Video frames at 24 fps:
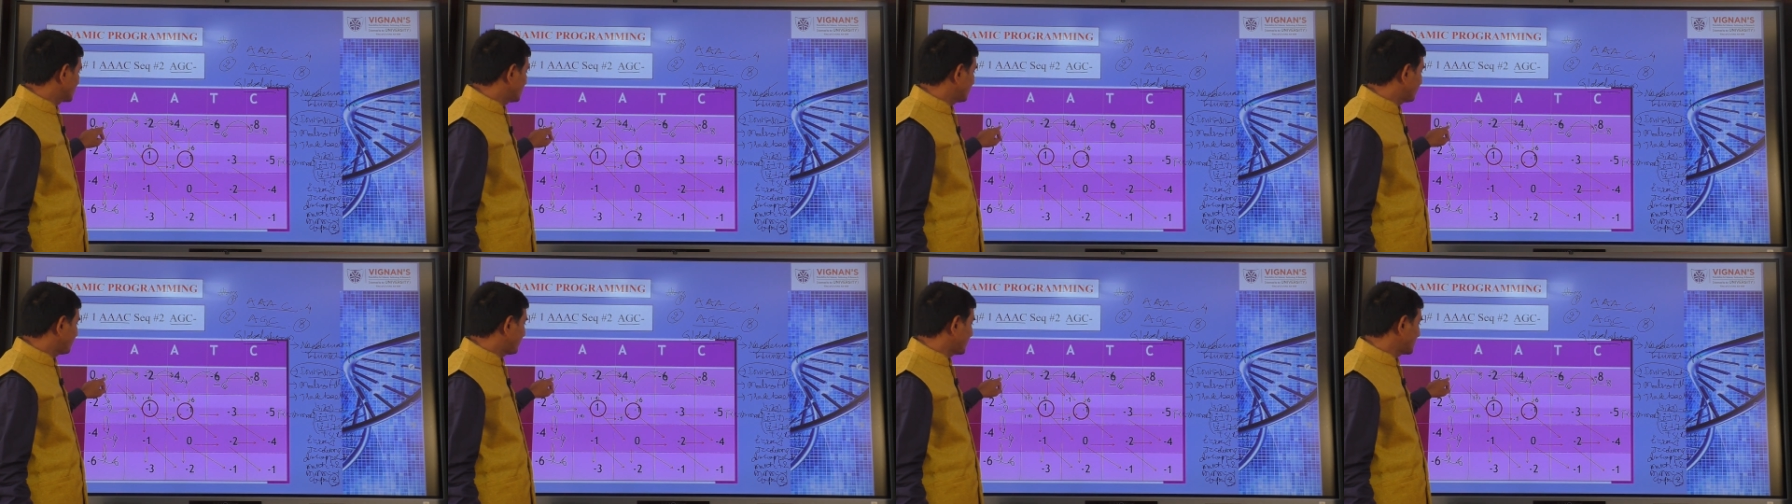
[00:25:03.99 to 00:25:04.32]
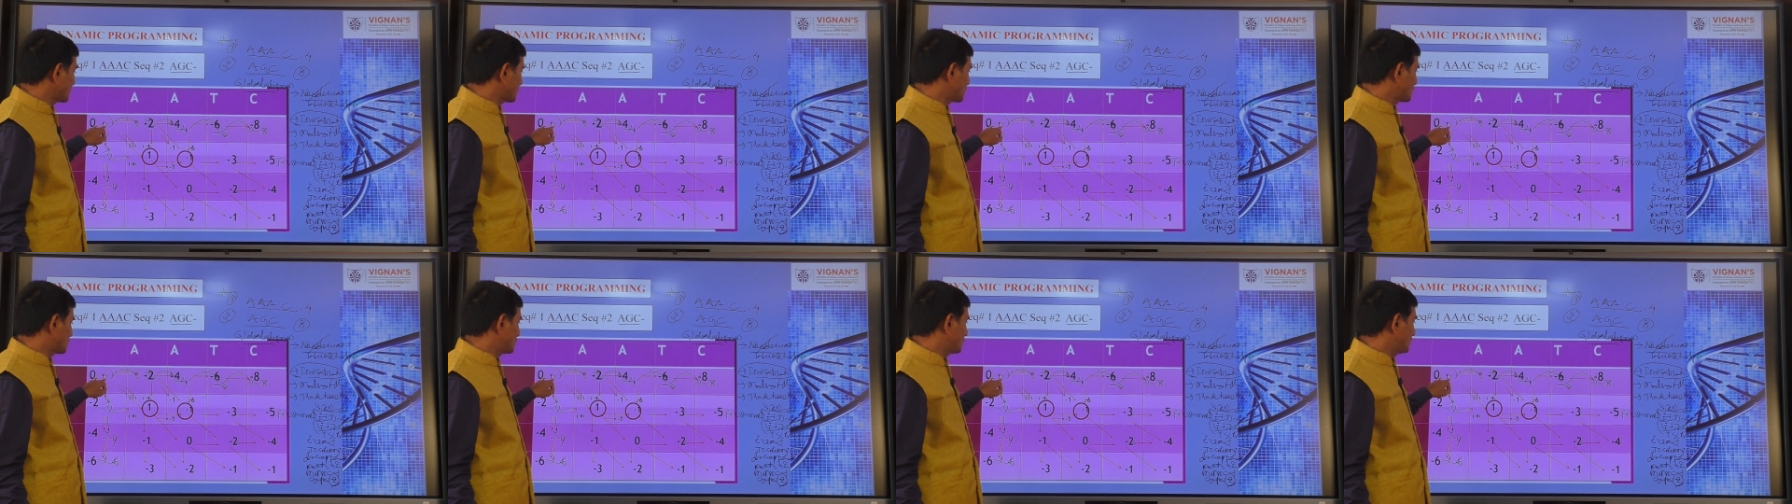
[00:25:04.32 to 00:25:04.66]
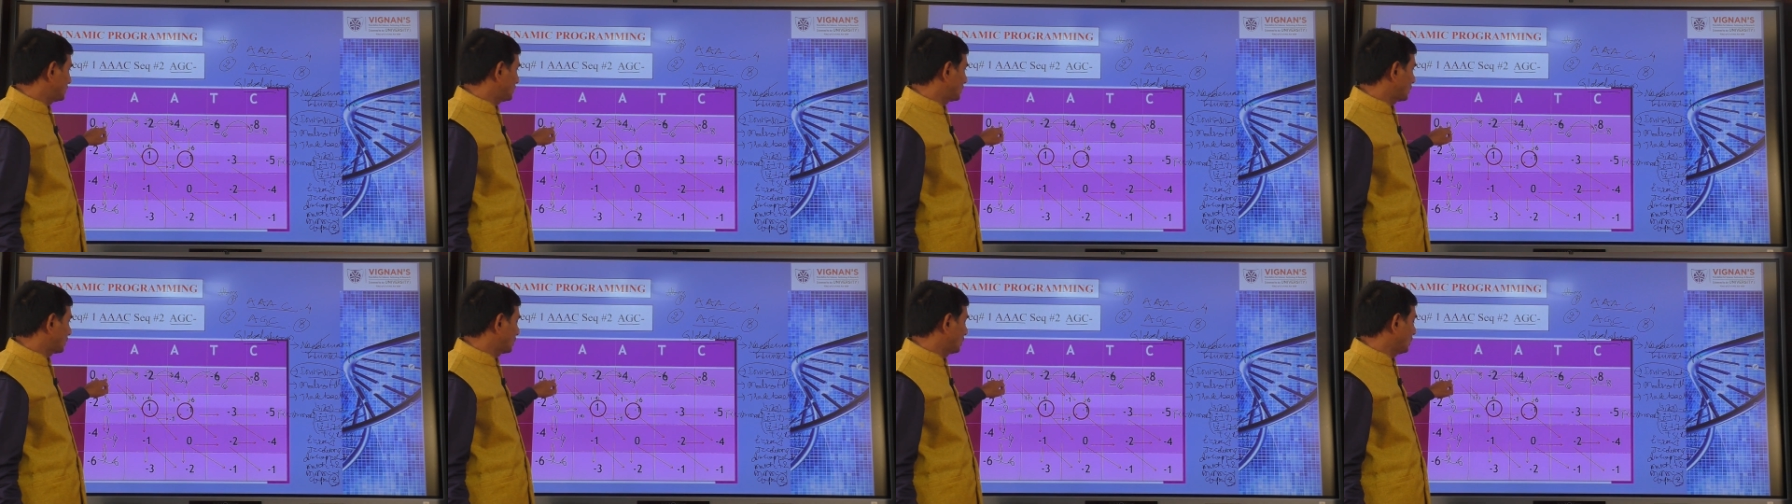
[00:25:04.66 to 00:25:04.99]
the first
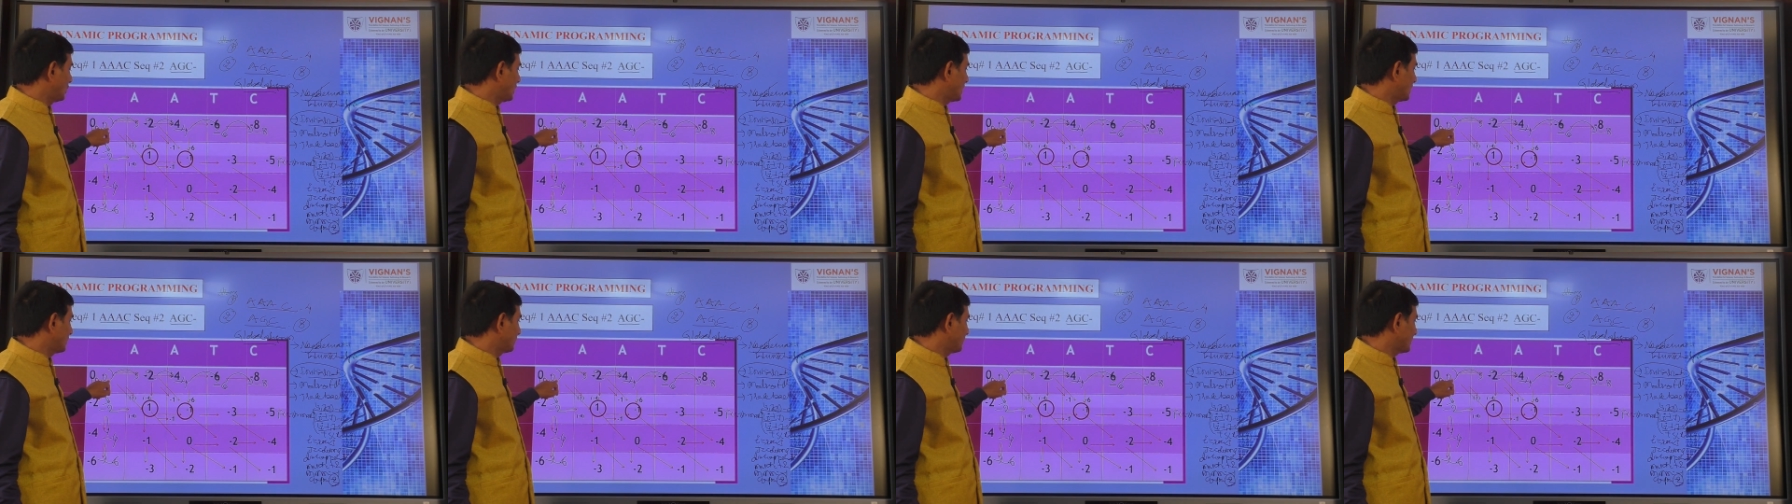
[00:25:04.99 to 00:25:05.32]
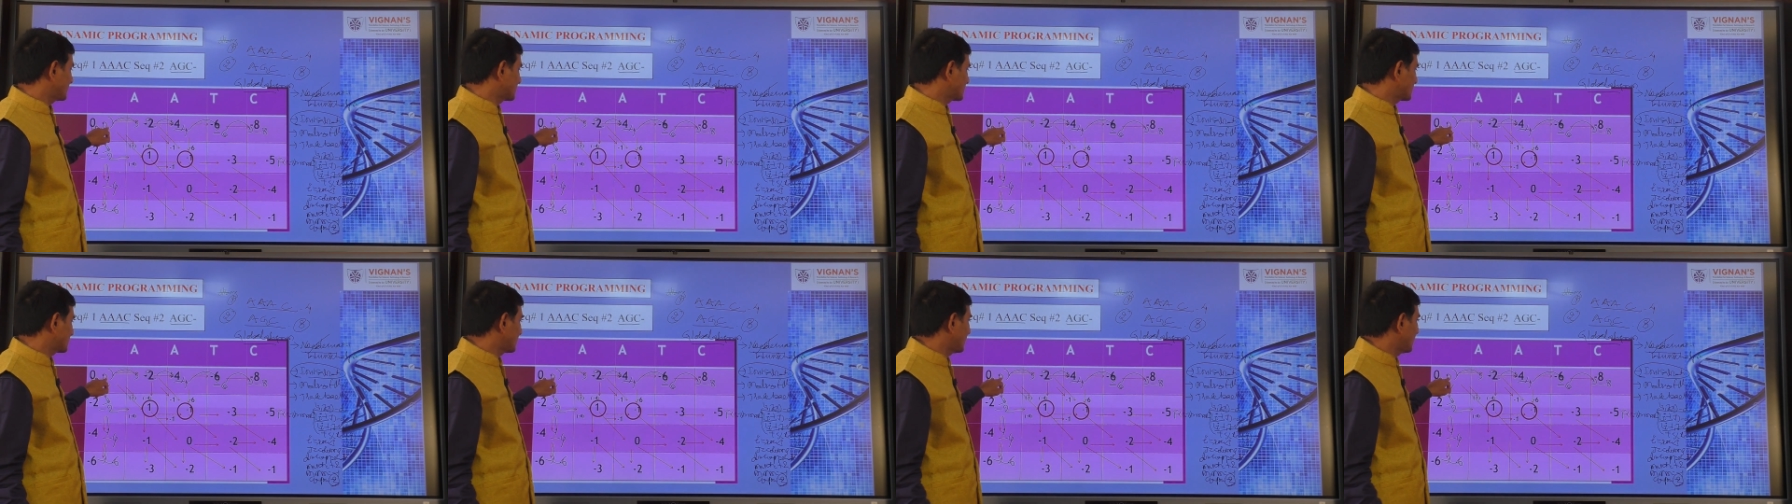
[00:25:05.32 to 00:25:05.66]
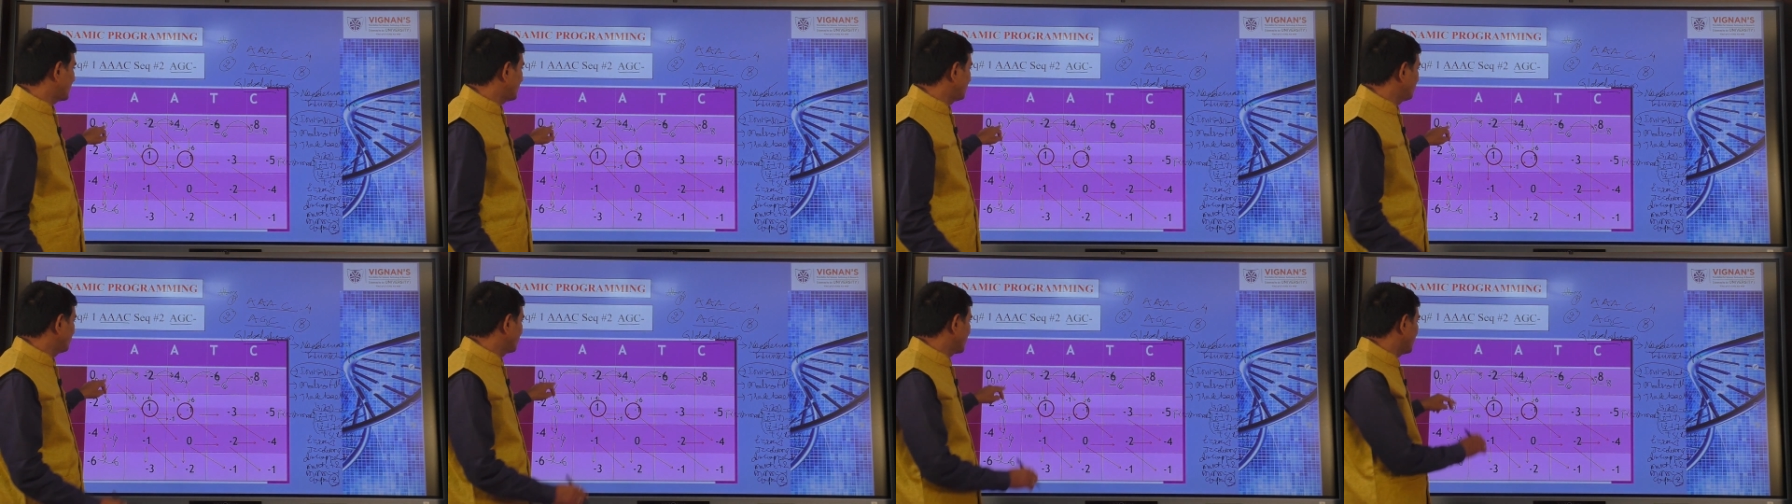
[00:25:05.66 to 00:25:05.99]
row and first
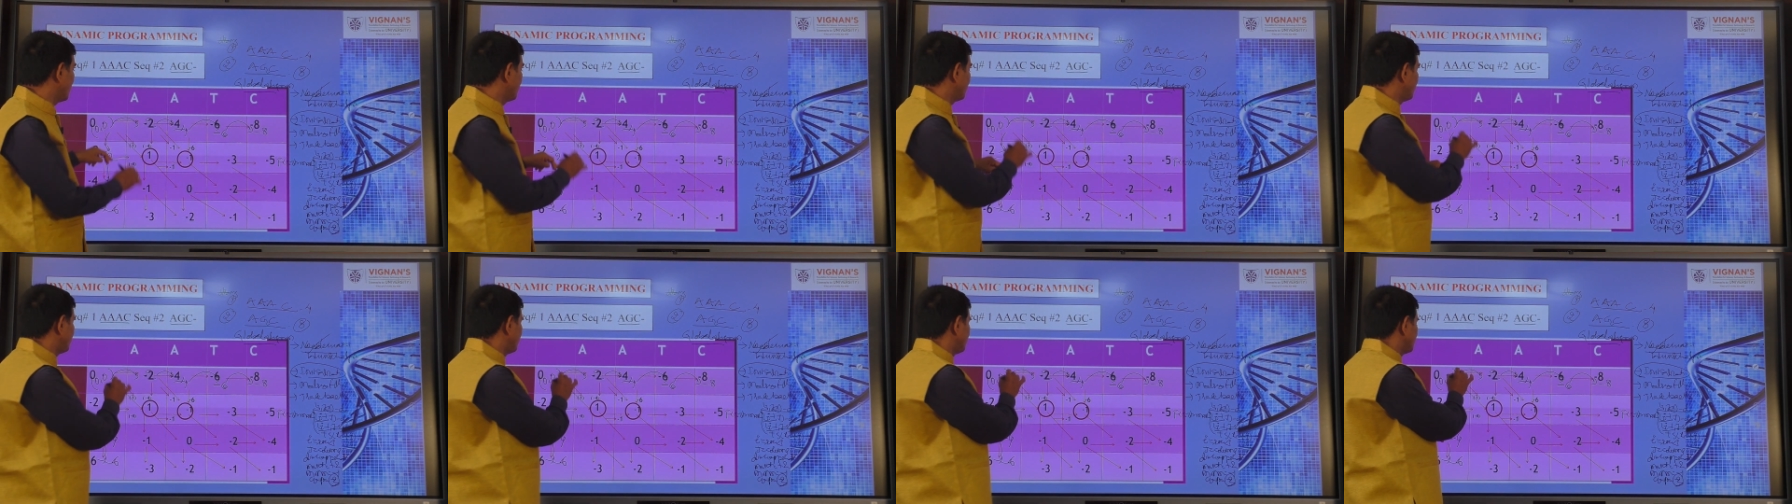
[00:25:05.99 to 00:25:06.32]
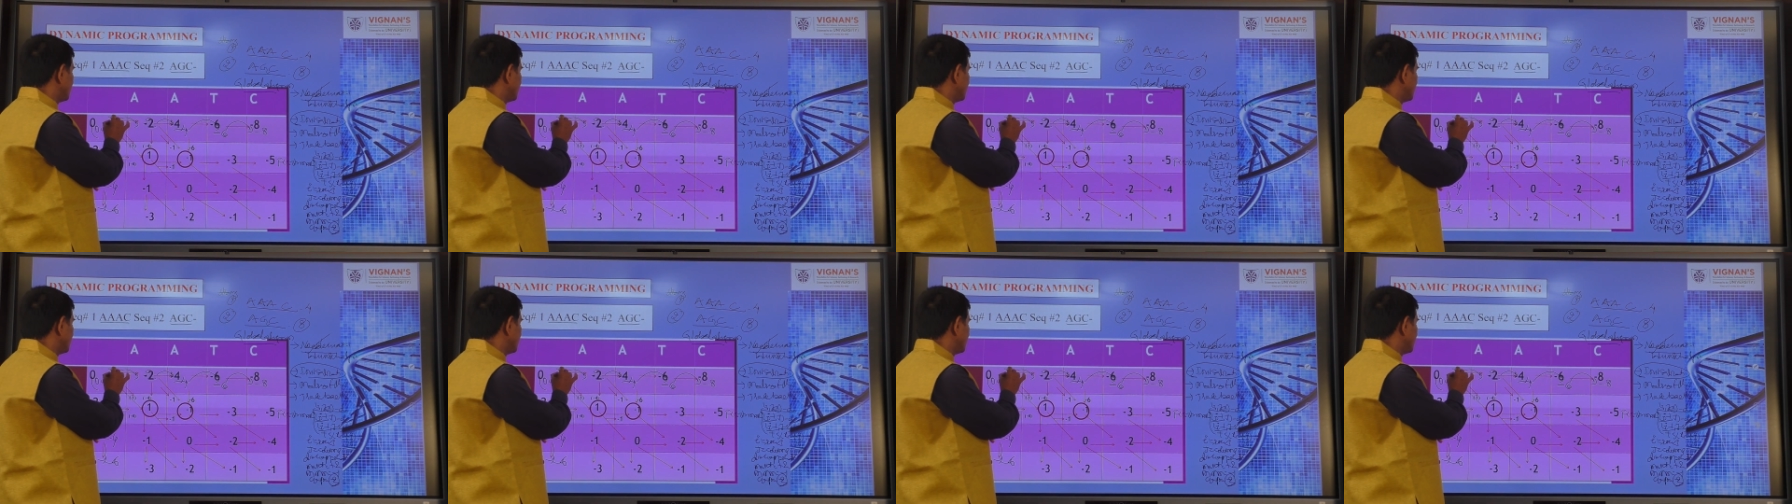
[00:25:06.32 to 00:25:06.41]
column we have